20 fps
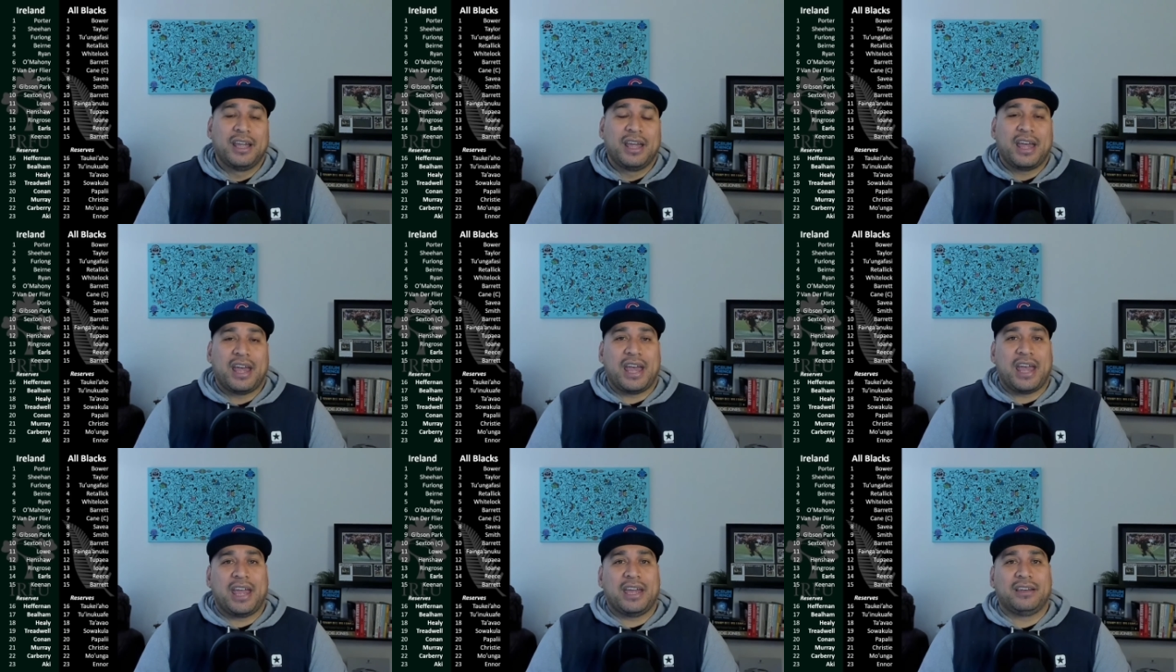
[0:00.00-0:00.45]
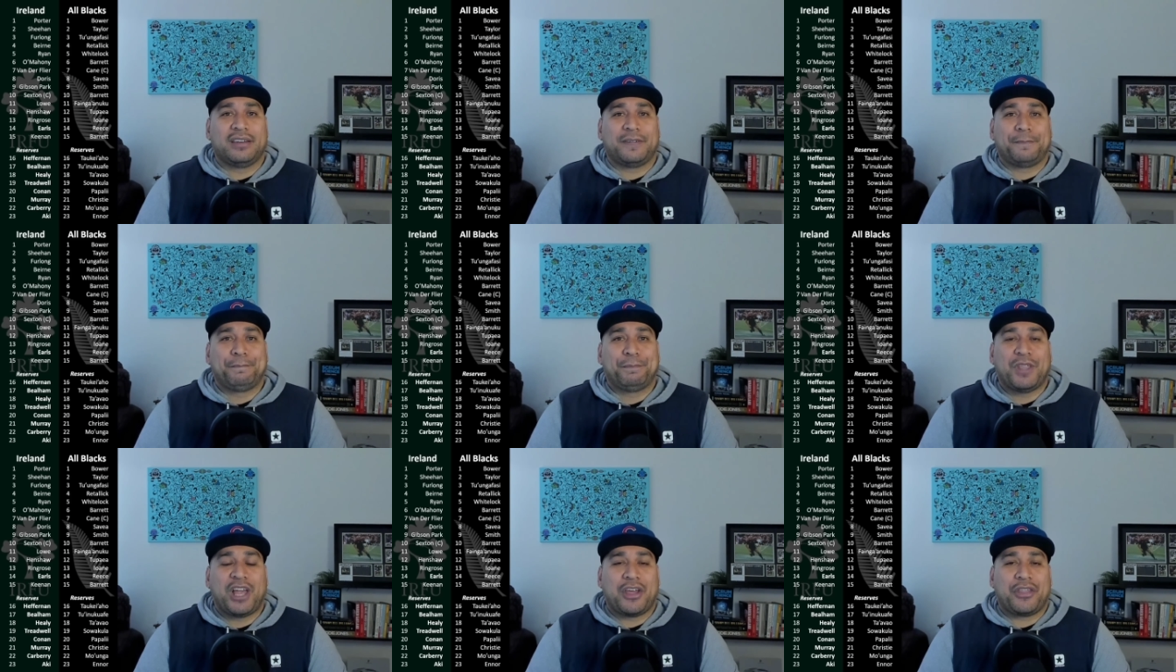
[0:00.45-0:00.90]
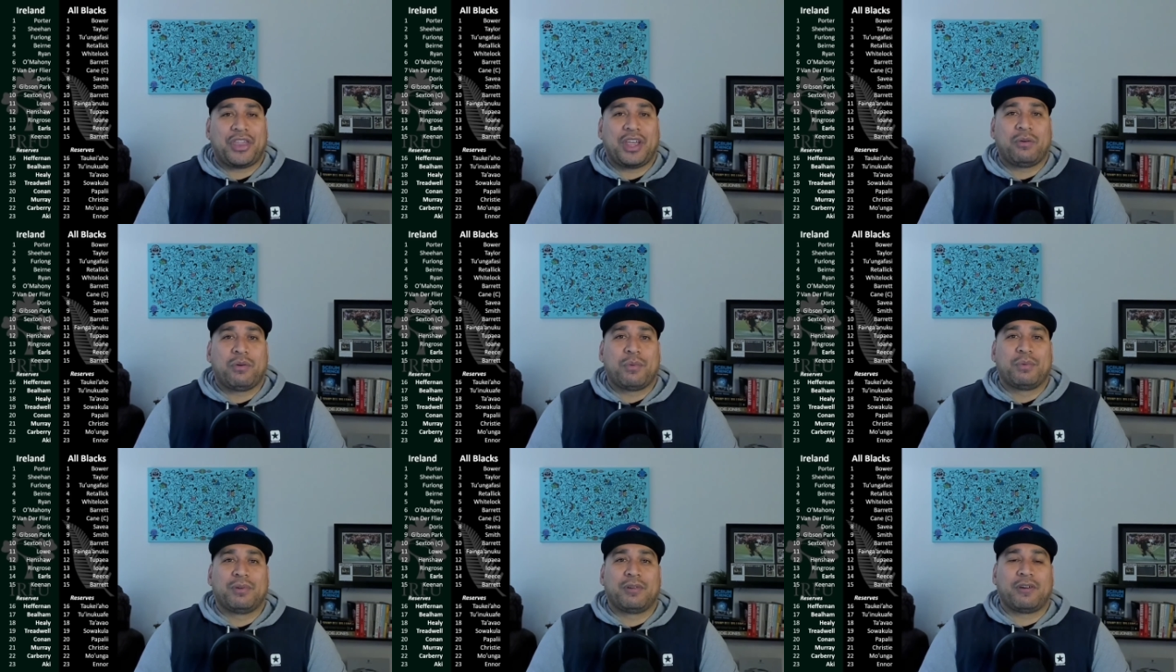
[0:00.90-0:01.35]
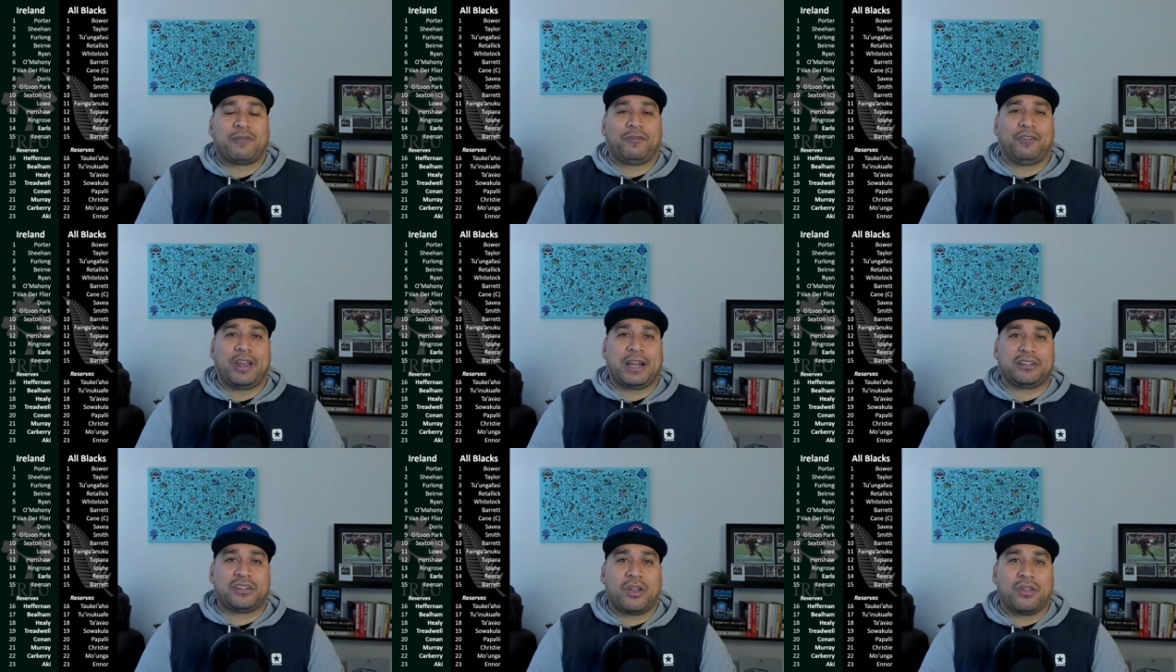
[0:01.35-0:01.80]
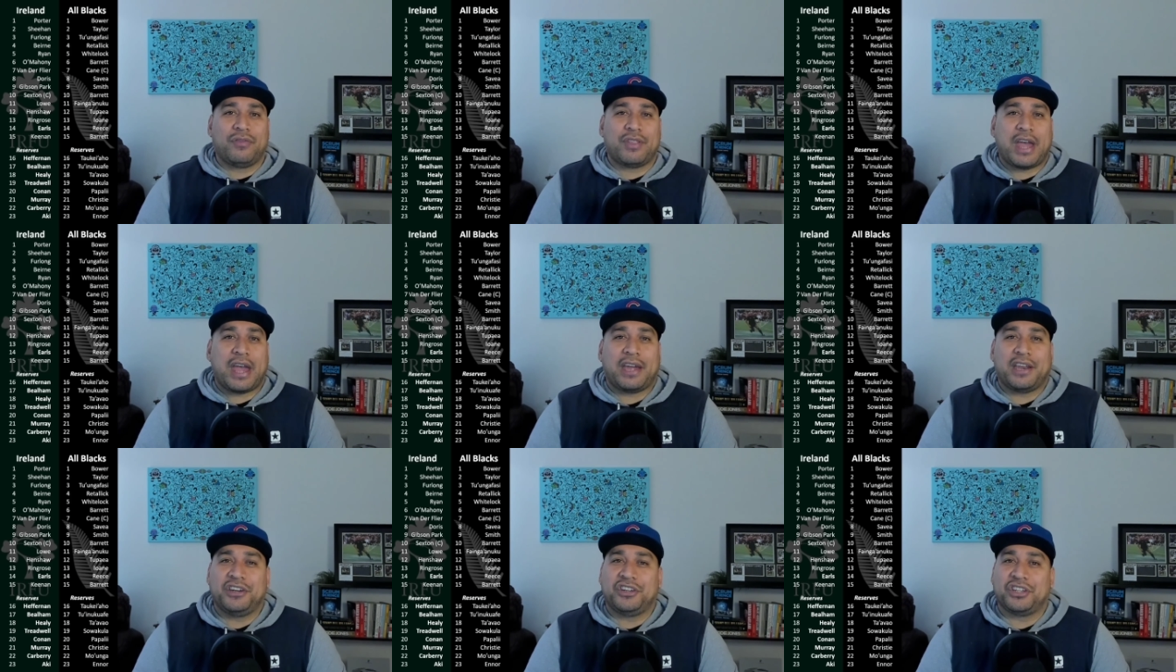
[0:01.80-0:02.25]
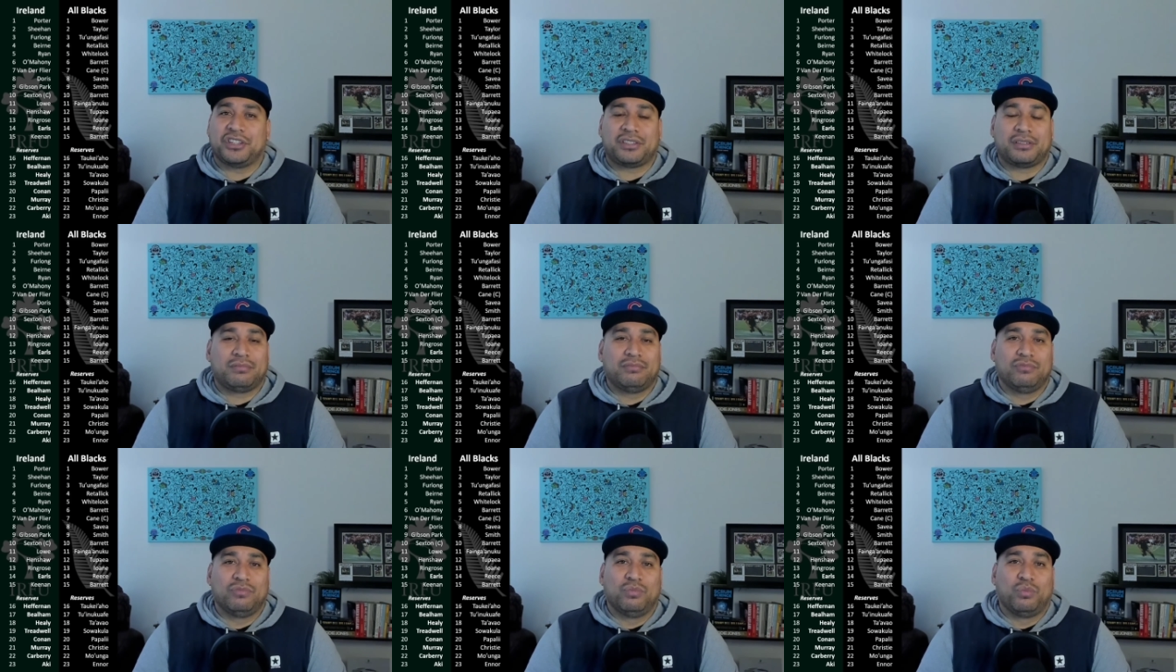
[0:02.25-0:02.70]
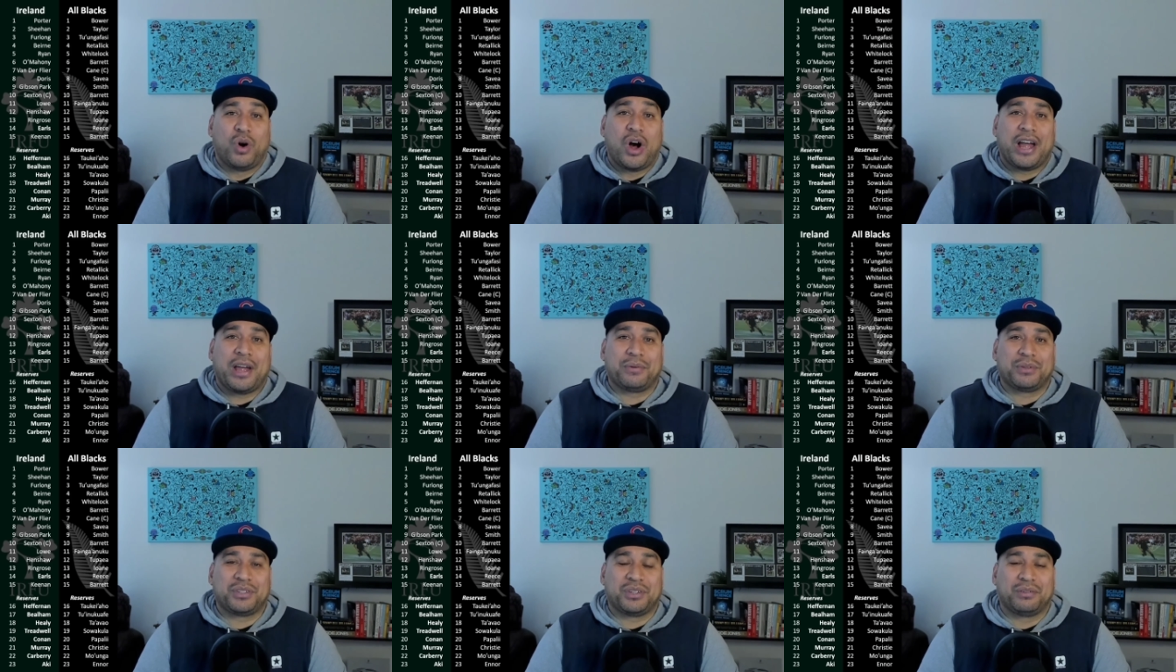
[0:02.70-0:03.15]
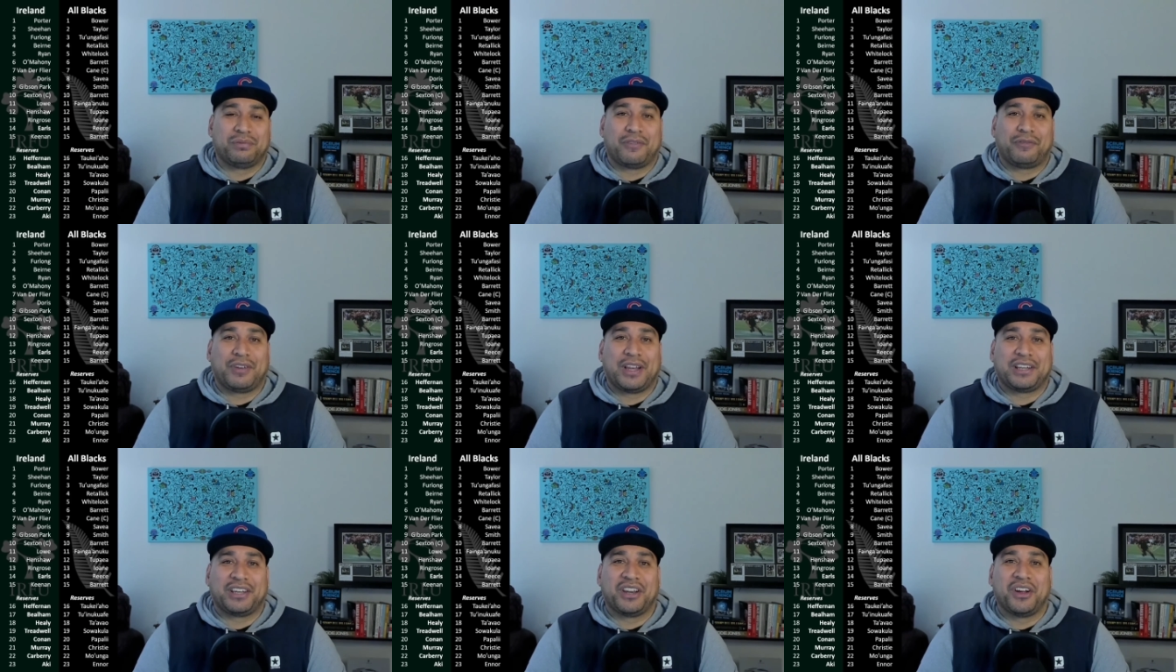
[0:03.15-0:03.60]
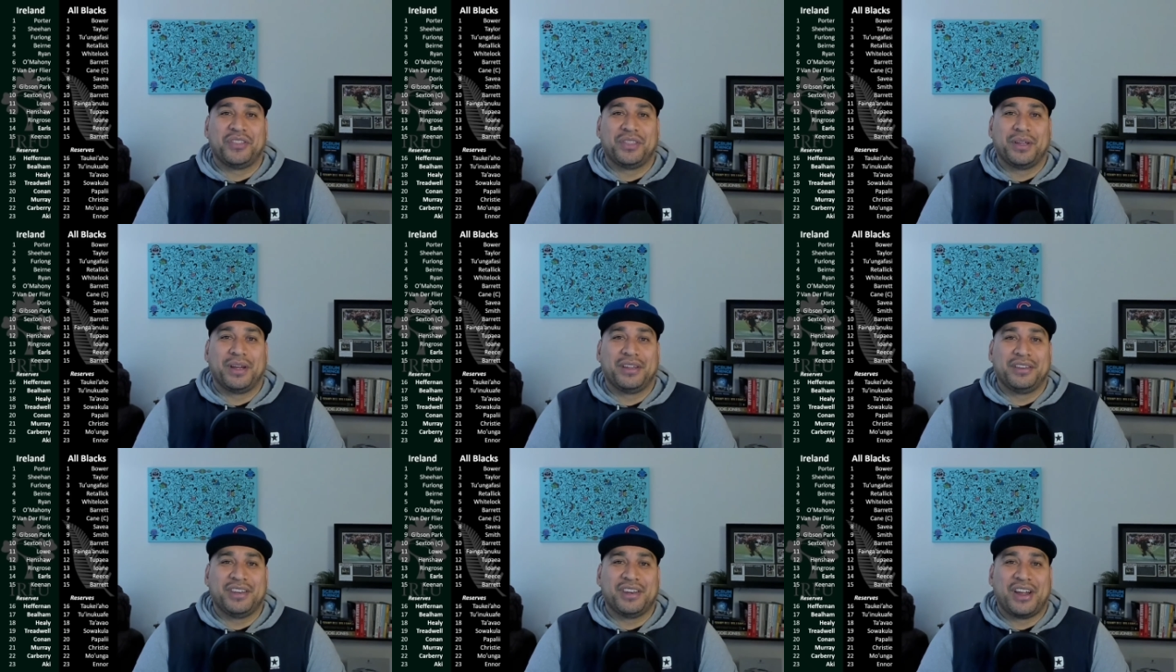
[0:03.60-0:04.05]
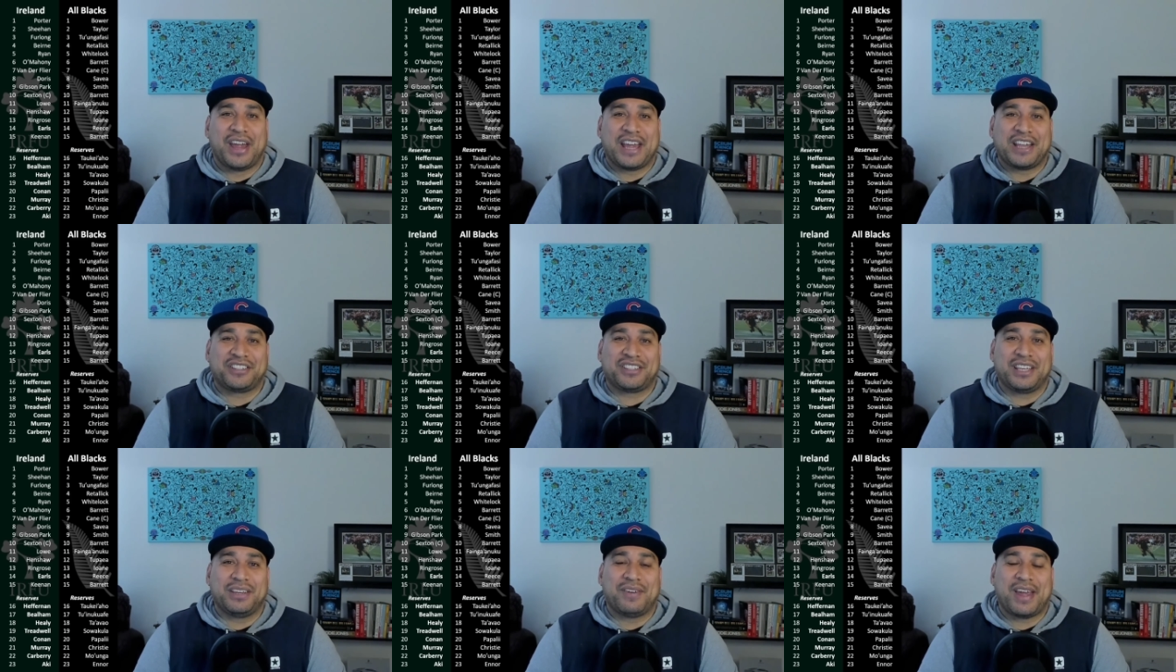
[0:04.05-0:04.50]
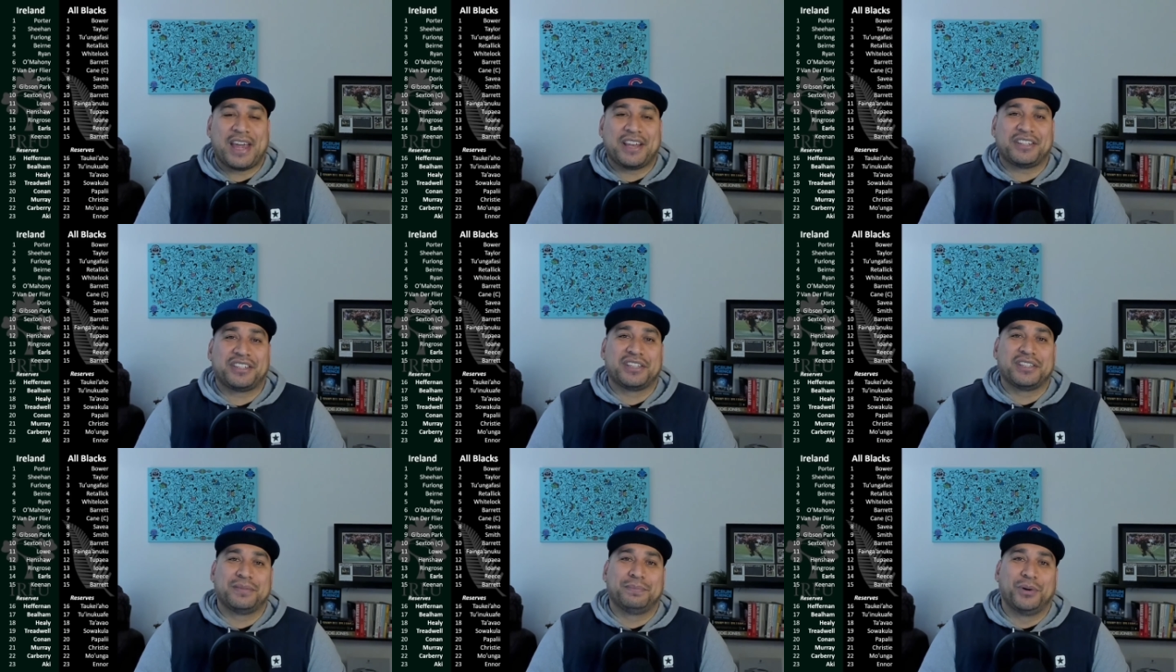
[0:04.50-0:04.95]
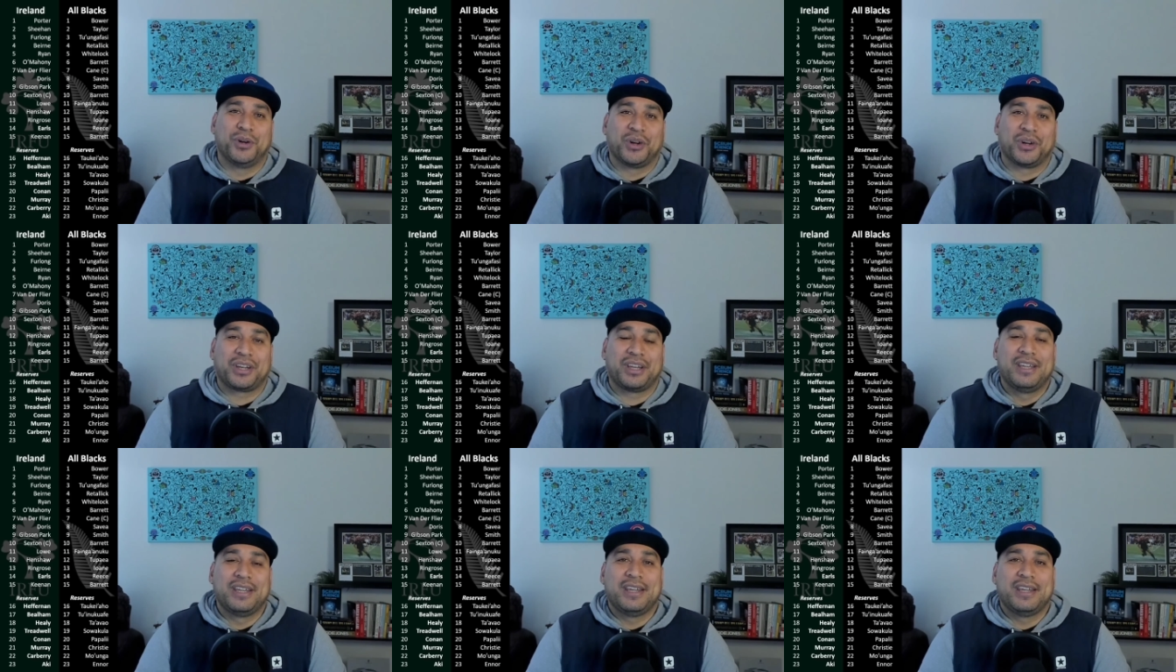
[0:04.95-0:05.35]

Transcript: And I think when we reflect on that, and just why I was sort of reflecting on the, Steve Hansen's book,